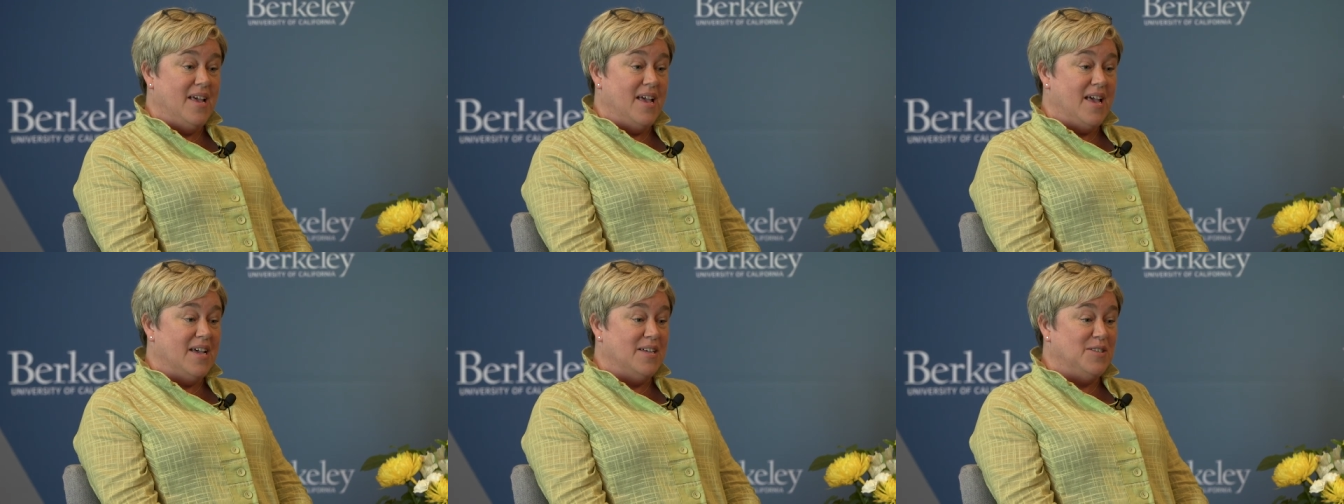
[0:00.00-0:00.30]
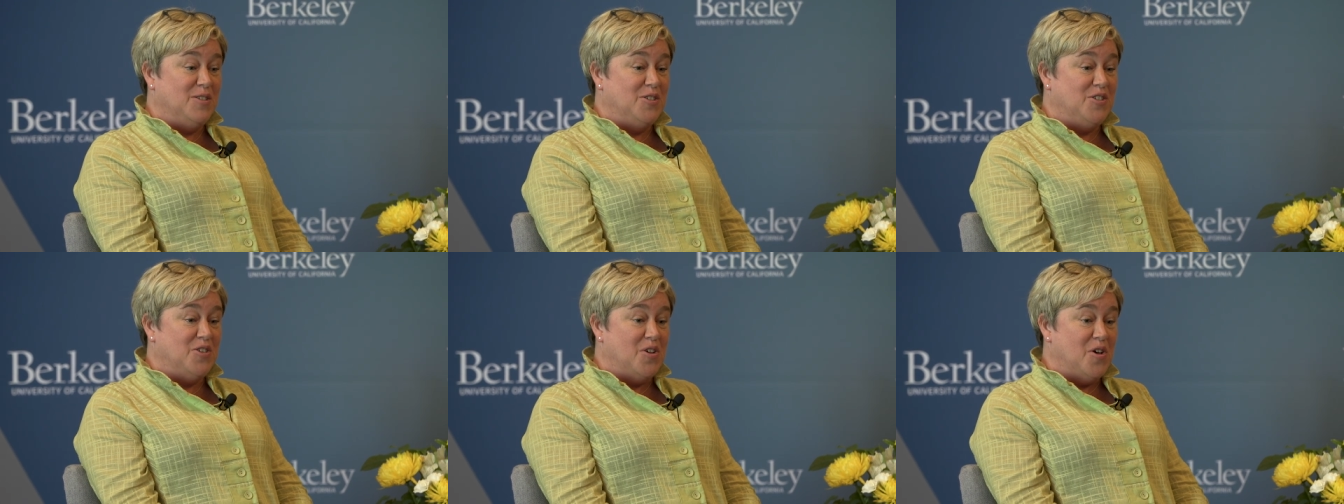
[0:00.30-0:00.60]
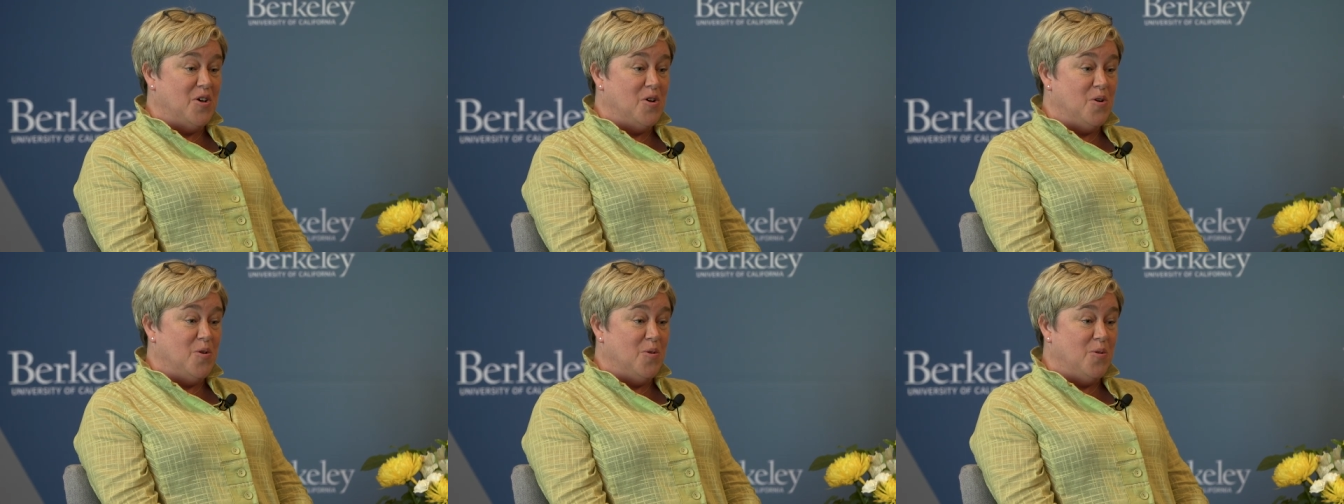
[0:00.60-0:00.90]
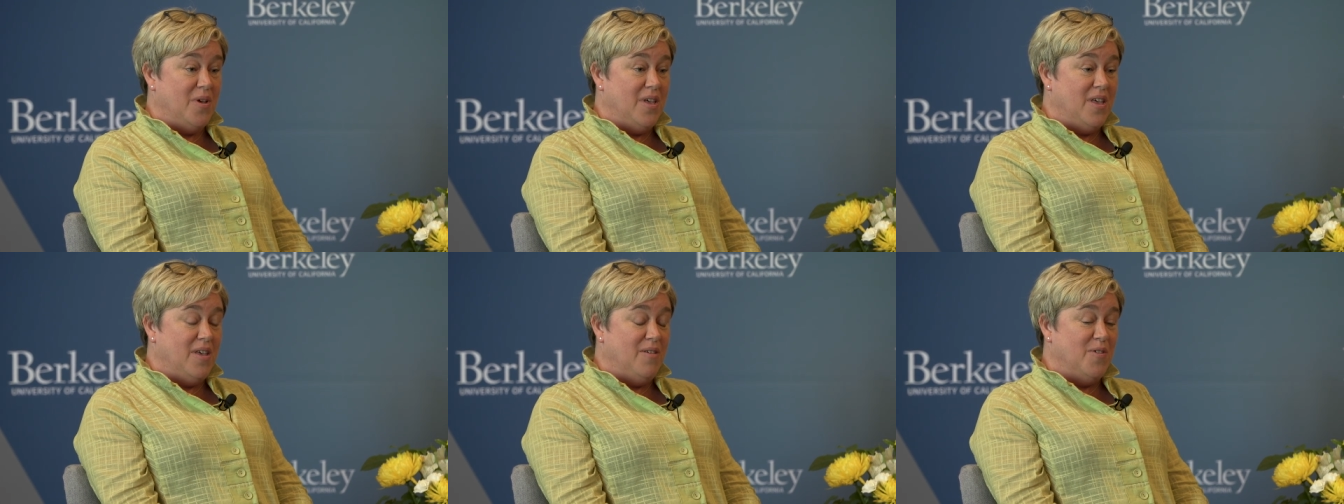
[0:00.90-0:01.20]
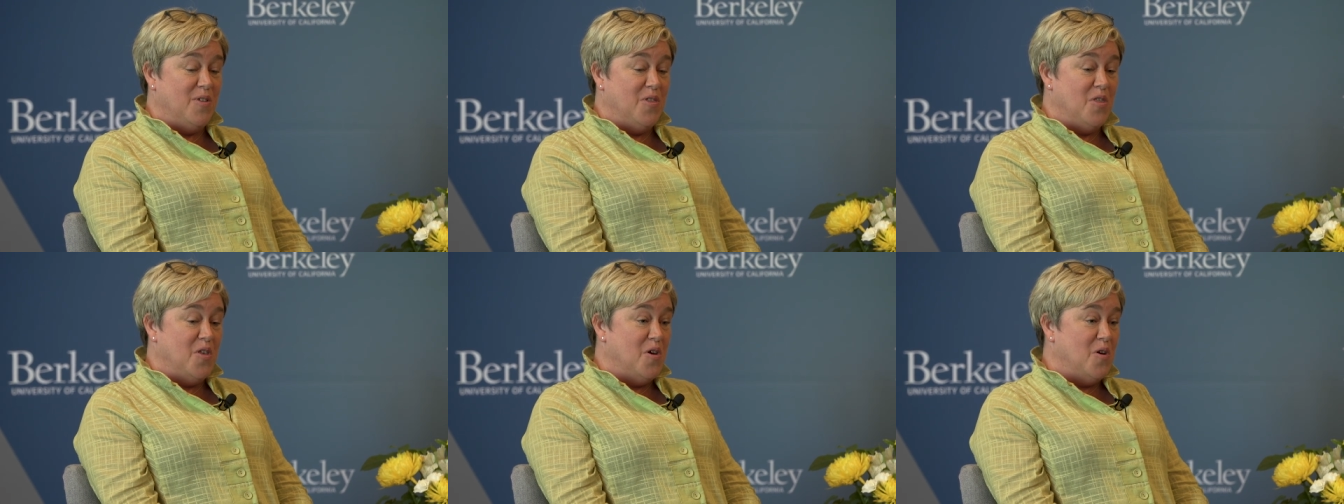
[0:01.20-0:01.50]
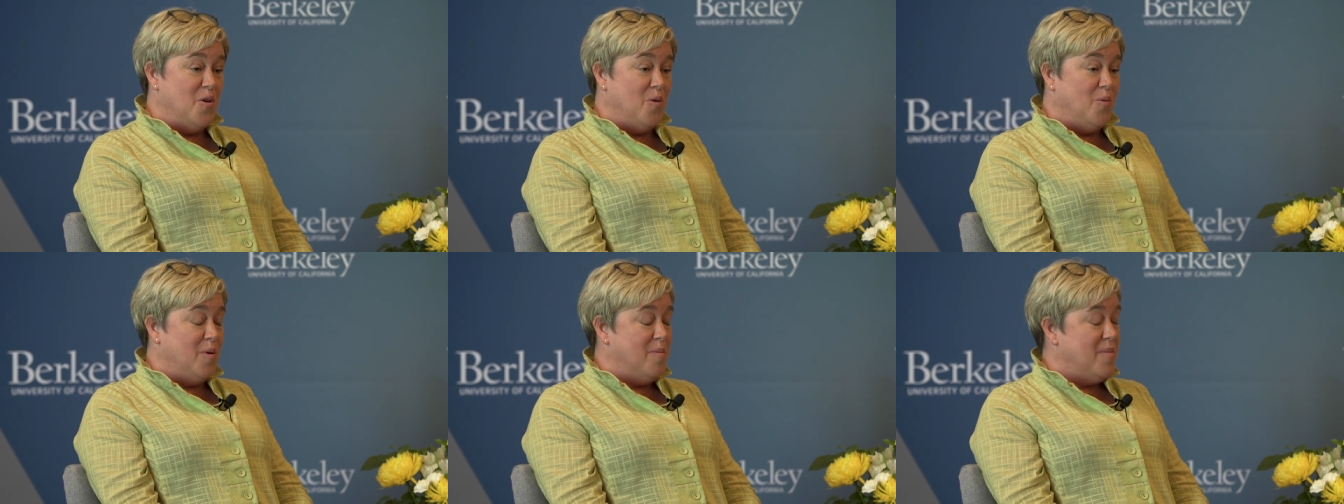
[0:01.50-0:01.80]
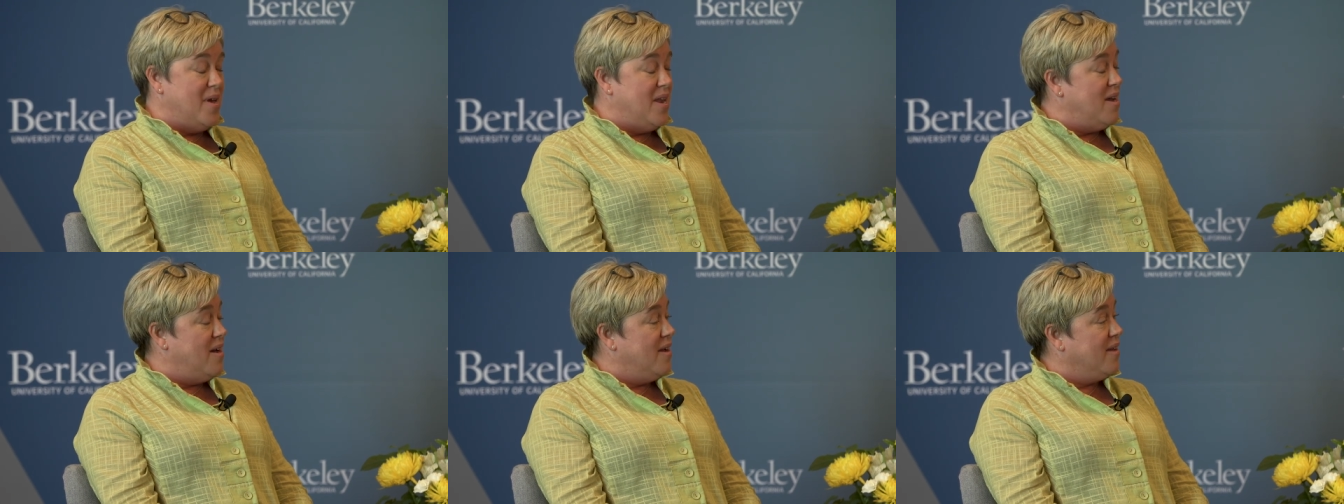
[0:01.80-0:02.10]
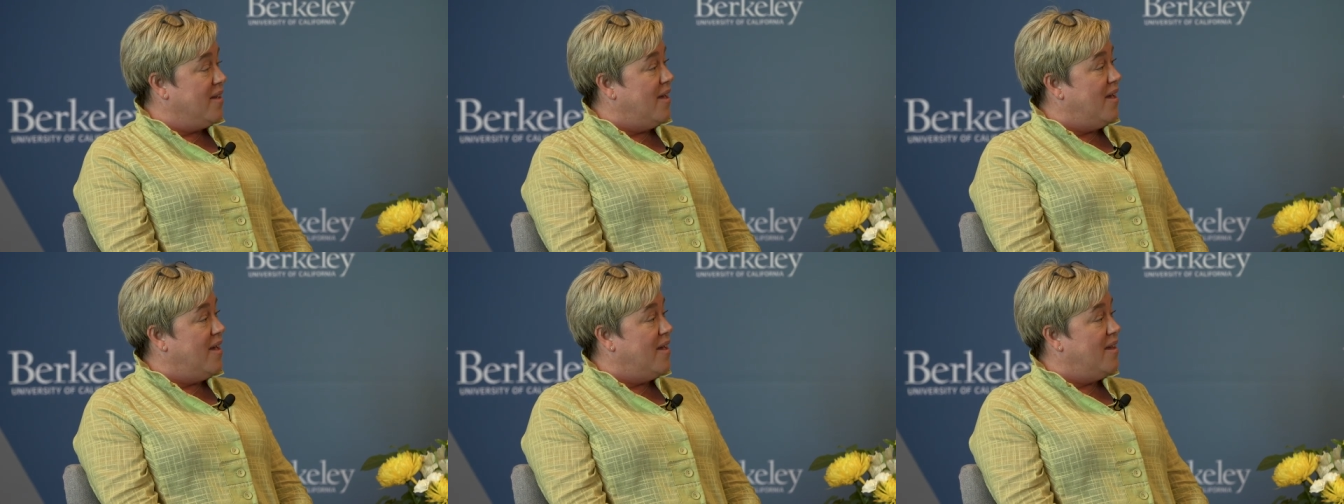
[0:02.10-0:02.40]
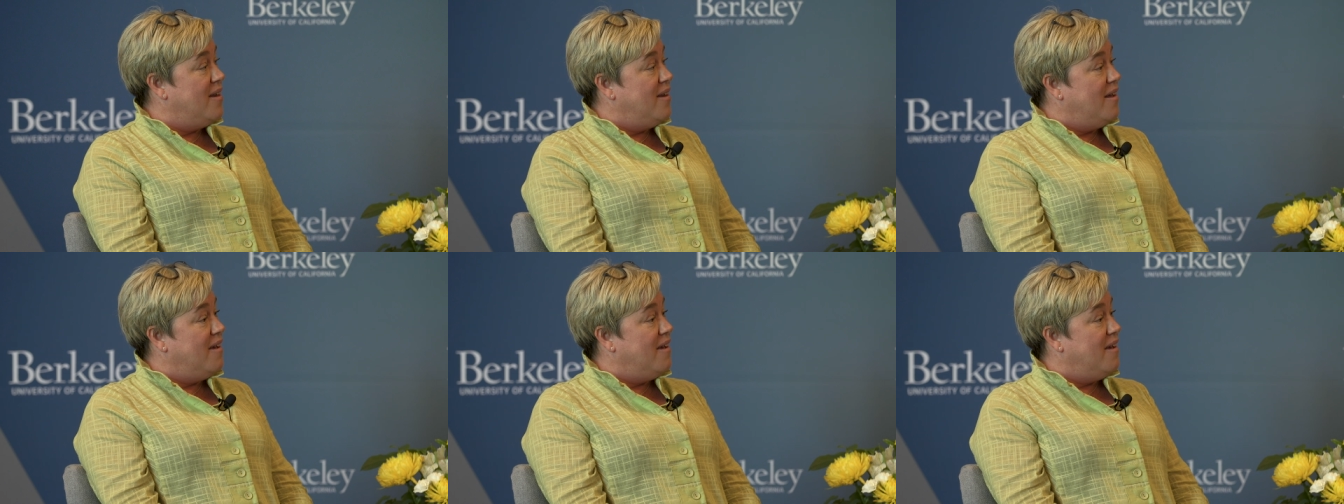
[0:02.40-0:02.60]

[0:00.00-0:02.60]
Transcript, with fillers: and so even though we may not get